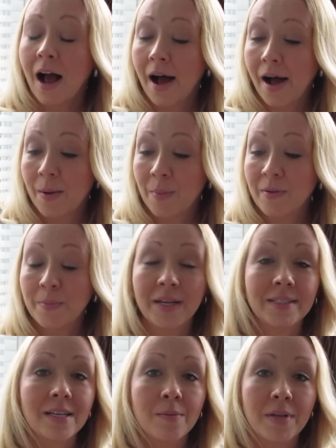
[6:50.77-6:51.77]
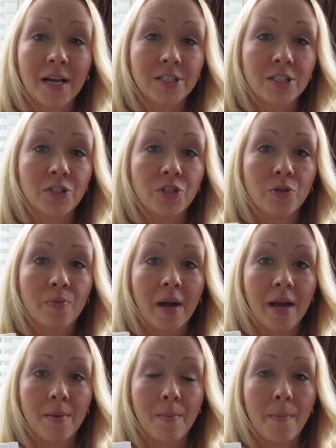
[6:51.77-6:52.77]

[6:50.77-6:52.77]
Um, I I picked it up to actually do my,